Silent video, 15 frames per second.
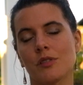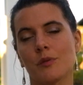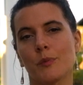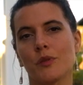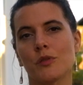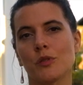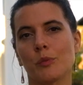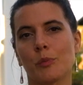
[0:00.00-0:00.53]

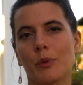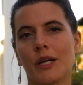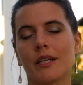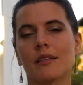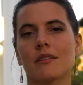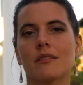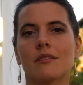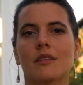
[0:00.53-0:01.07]
spiritual
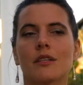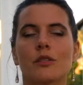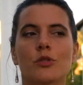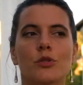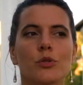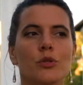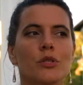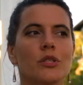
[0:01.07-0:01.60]
practice that
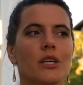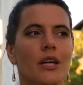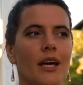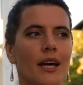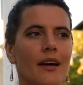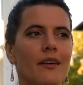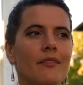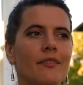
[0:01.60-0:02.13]
should
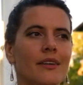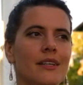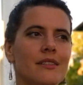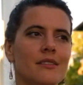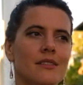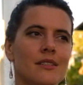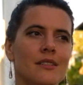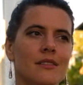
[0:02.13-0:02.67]
have
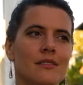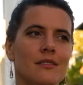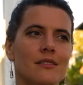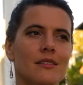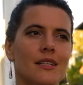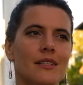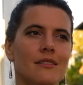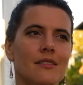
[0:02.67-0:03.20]
as its,
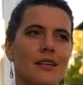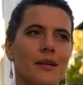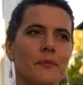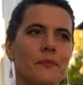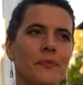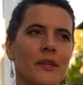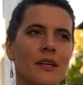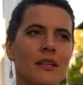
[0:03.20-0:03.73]
let's say,
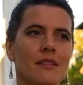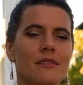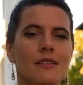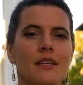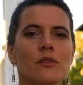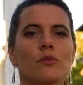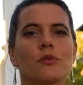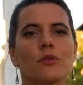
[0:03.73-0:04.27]

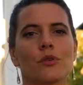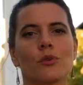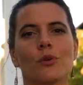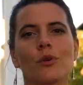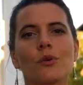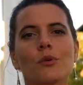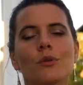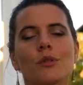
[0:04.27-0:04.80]
central
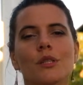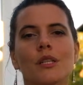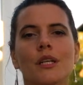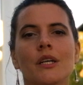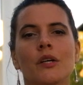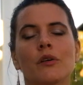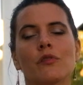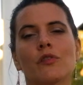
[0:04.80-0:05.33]
goal
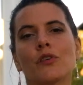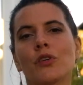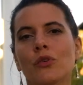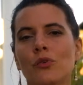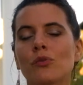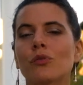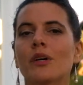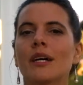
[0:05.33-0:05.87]
for
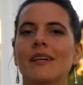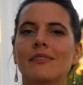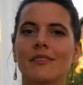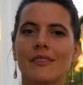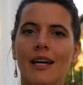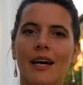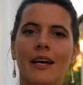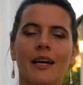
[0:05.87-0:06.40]
you to have
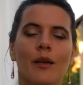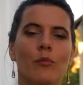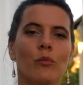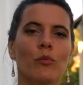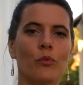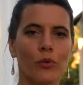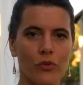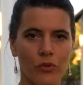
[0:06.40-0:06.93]

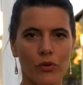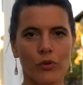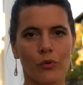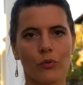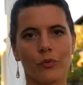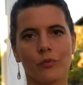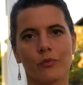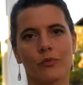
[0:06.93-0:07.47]
time with
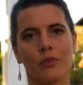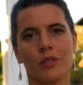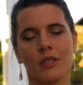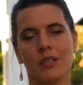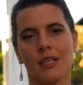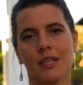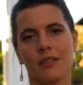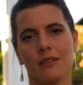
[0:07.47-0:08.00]
you
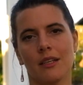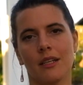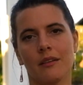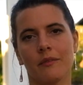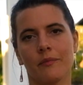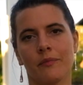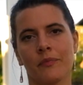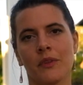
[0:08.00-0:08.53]
in that day.
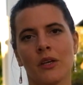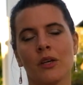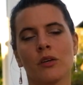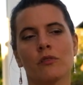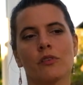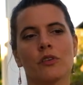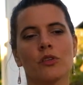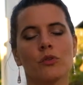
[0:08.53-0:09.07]

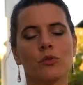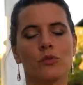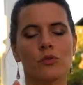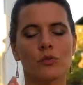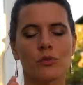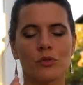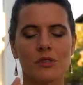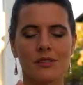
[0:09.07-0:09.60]
For you
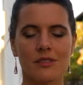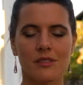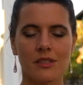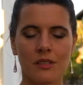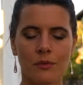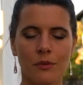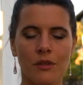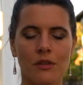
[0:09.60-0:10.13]
to
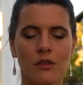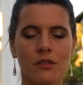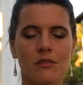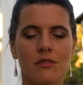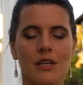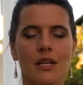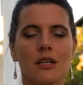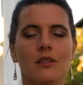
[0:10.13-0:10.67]
sit with
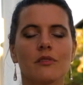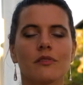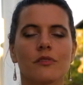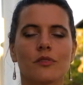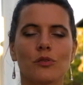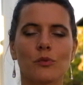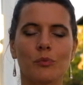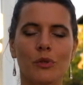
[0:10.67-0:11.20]
yourself,
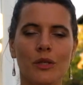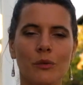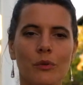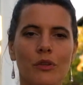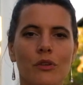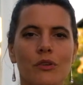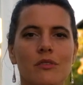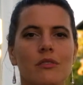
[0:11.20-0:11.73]
to be
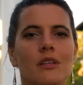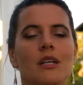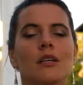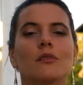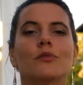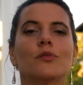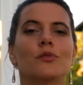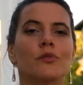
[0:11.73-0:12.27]
with
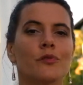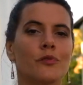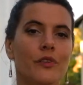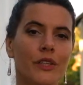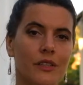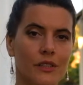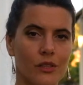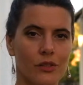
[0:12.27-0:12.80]
yourself, to
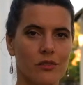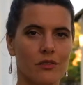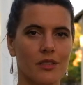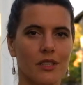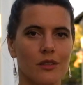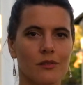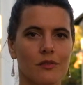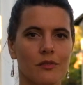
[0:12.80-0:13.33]
feel
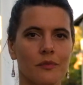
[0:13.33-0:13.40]
yourself.